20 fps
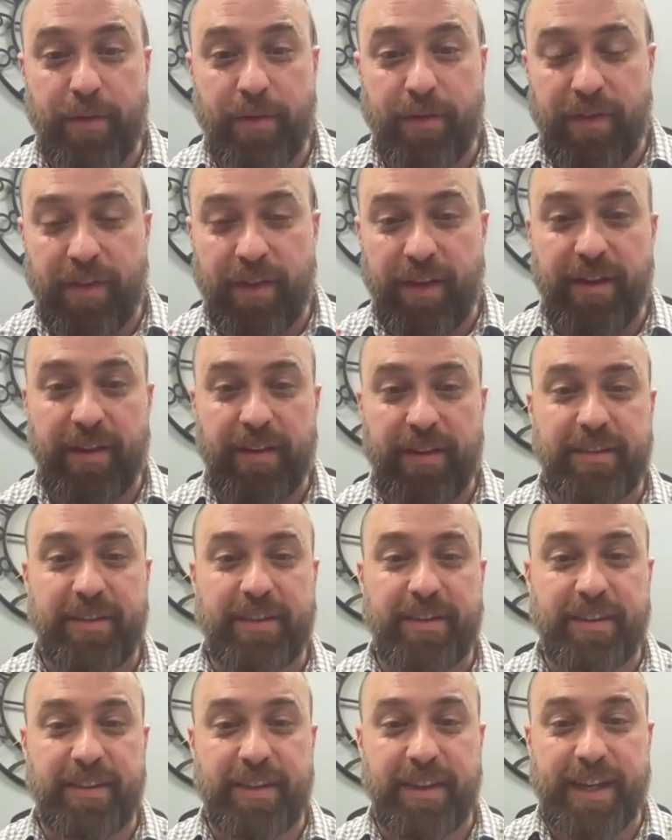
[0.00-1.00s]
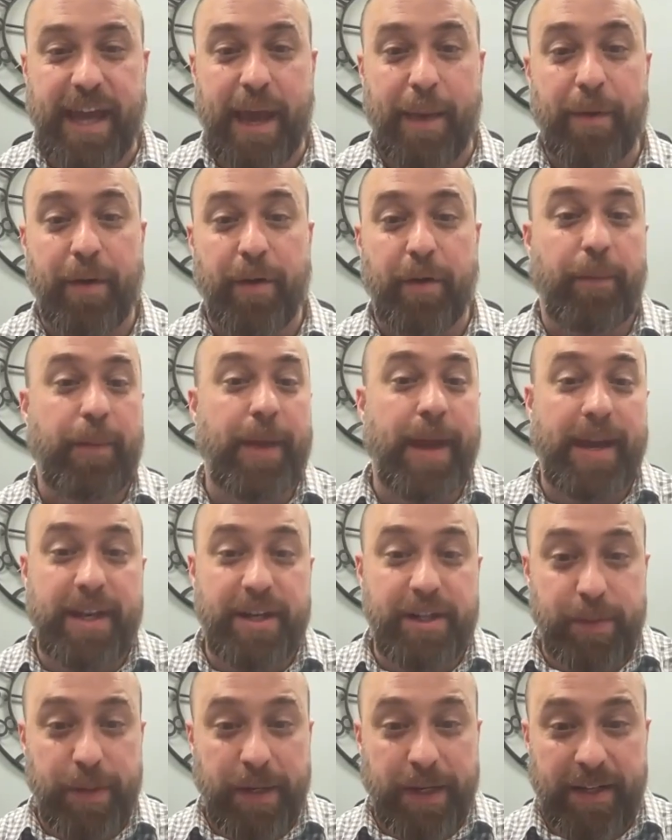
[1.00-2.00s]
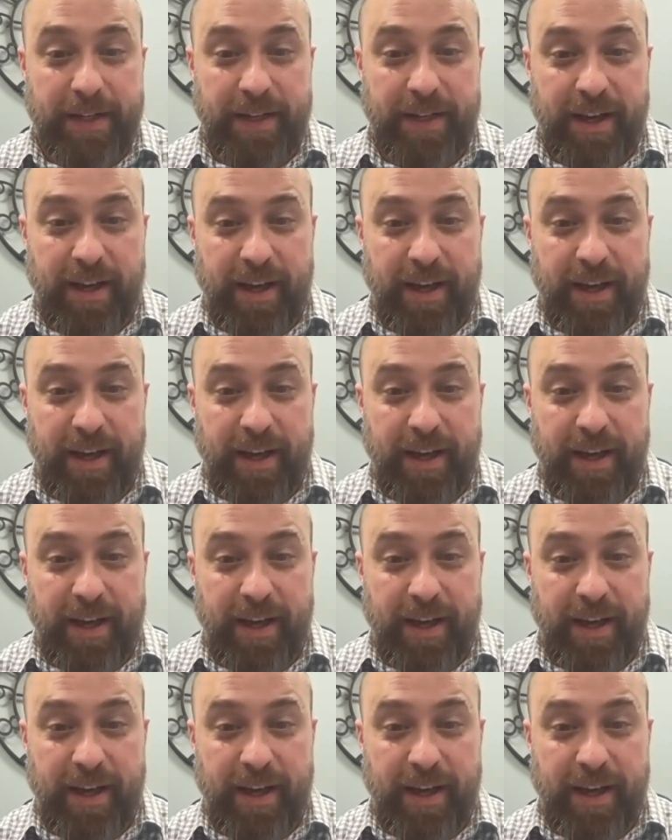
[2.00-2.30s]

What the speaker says: of the chemical management.